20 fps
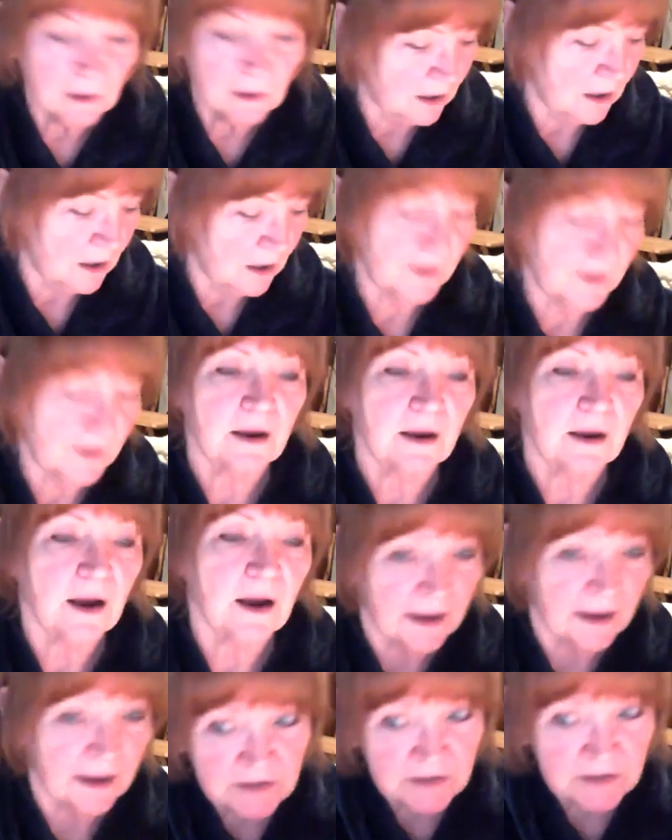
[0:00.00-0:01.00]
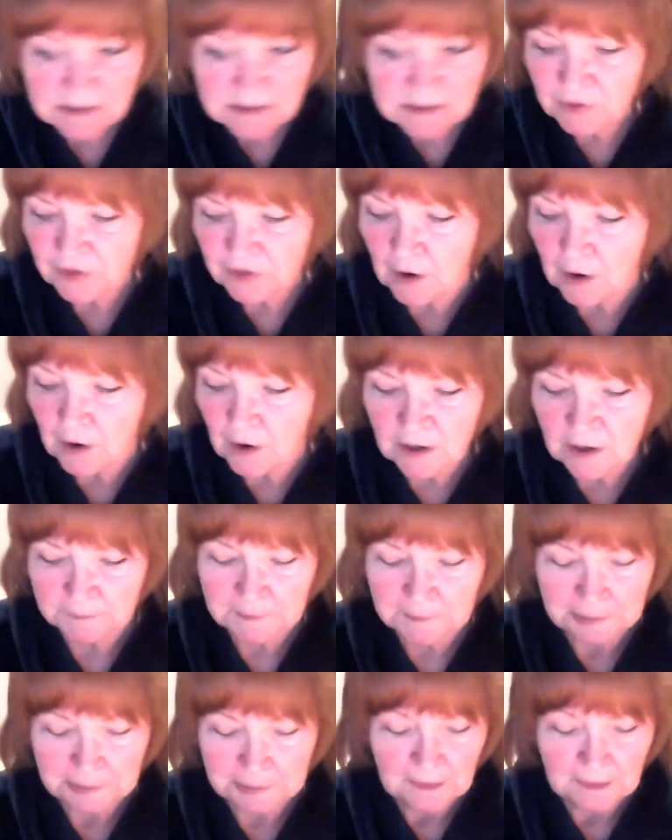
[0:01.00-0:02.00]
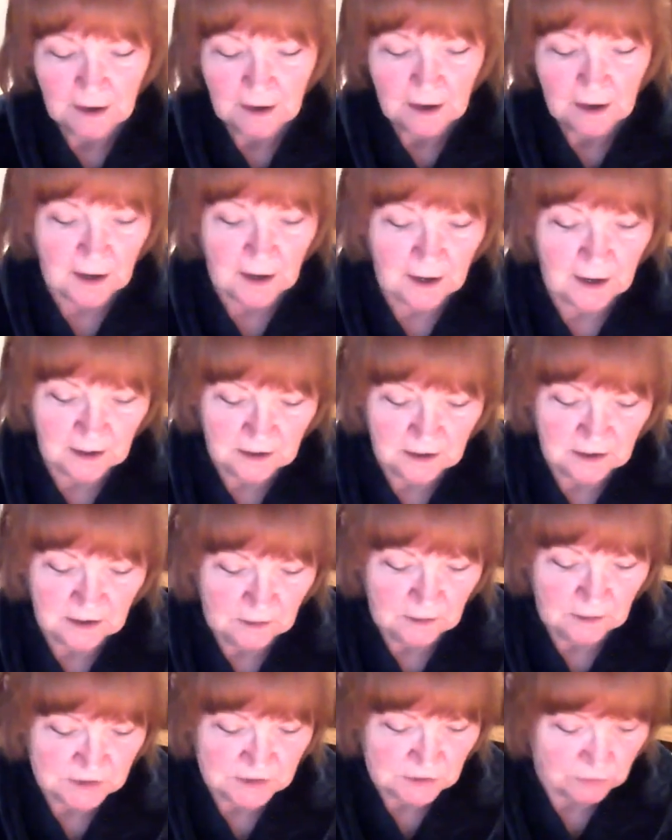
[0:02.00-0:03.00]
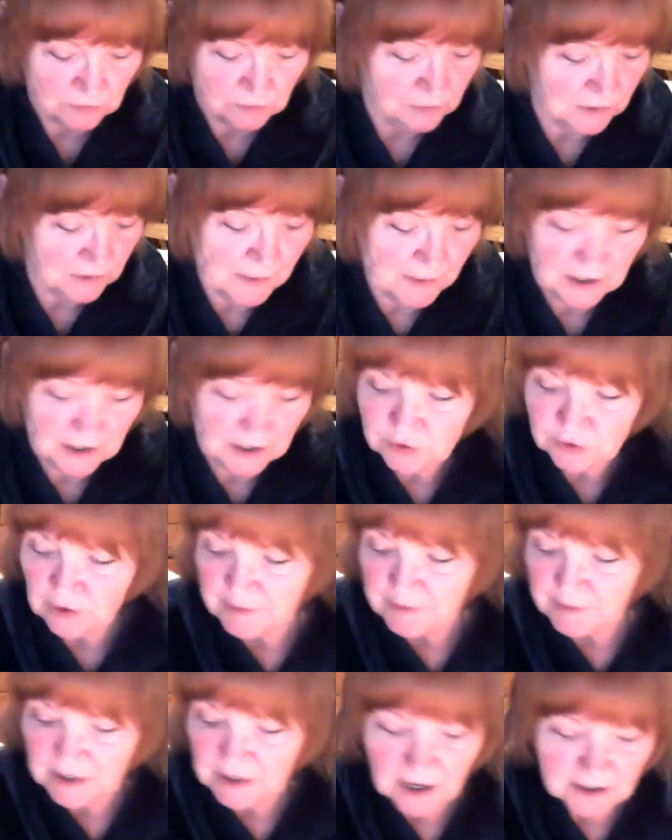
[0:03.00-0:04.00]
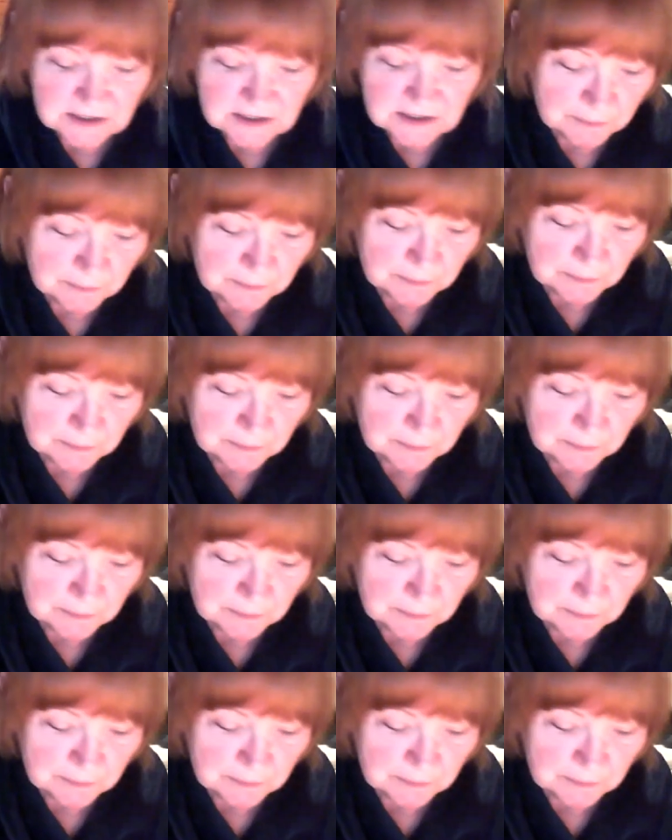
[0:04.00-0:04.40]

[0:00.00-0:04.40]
okay. I gave it some thought. And it was really about to drive me nuts, but I